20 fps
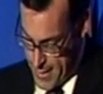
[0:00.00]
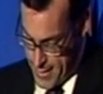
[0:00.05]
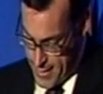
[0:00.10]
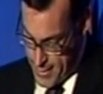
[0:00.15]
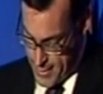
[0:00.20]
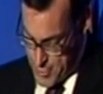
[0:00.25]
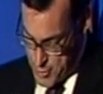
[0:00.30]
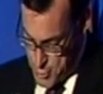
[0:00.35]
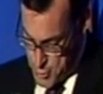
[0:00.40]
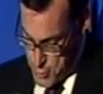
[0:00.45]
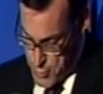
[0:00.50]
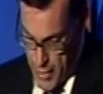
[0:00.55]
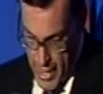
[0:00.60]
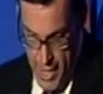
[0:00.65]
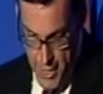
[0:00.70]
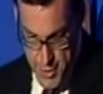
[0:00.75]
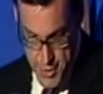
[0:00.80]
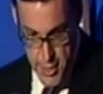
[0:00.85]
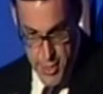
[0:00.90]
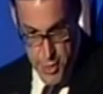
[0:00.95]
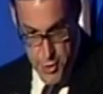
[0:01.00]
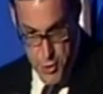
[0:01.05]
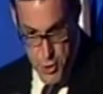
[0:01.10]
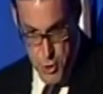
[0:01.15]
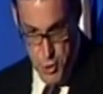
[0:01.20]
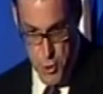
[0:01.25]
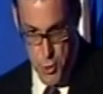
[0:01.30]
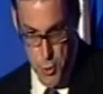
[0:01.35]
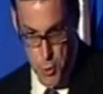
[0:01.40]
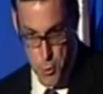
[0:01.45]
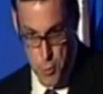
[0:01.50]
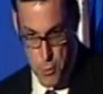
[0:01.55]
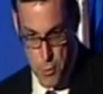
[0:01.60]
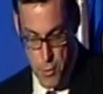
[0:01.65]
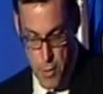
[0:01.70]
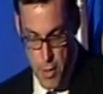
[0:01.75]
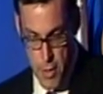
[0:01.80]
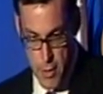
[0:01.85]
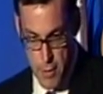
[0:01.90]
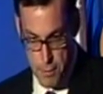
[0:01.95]
in 2002,
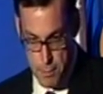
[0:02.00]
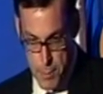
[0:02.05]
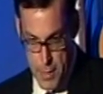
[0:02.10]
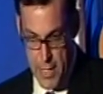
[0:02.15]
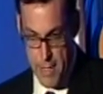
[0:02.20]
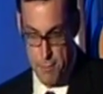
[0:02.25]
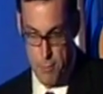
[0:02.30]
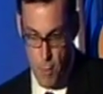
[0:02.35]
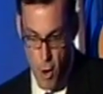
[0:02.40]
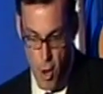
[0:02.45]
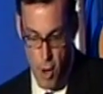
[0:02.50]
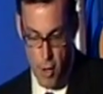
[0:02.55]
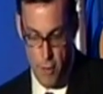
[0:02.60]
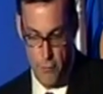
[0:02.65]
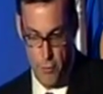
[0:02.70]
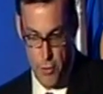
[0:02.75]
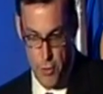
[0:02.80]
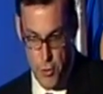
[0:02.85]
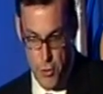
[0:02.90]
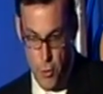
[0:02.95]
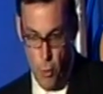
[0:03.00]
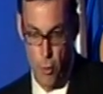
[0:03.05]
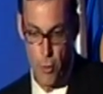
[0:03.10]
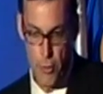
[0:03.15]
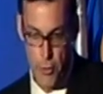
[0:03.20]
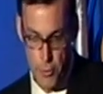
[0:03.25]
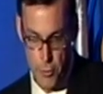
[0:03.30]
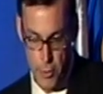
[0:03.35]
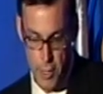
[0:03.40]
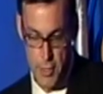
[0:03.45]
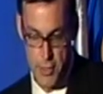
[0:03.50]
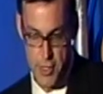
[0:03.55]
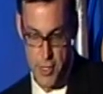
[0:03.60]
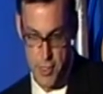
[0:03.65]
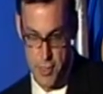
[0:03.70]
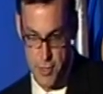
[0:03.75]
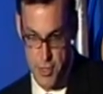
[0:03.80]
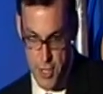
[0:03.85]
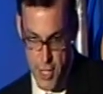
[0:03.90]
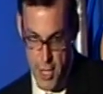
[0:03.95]
beat Mark for the Northern
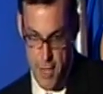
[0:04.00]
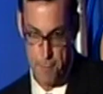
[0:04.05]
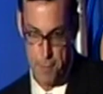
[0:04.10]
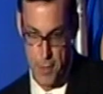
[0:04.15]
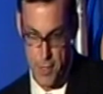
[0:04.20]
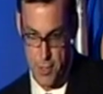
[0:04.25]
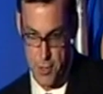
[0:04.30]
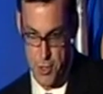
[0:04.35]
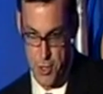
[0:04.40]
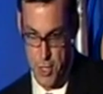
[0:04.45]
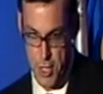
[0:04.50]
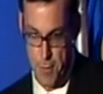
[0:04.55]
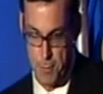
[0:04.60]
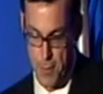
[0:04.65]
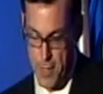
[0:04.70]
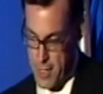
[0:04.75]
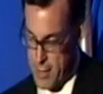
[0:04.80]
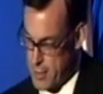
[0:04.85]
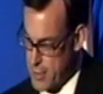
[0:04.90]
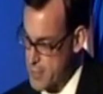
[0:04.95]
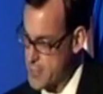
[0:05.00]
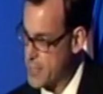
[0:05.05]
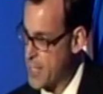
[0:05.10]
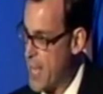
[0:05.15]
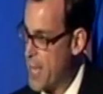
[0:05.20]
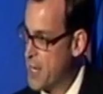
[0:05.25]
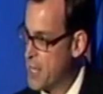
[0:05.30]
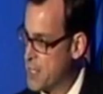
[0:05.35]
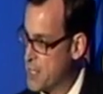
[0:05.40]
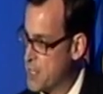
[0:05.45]
Region Championship, and he lists that as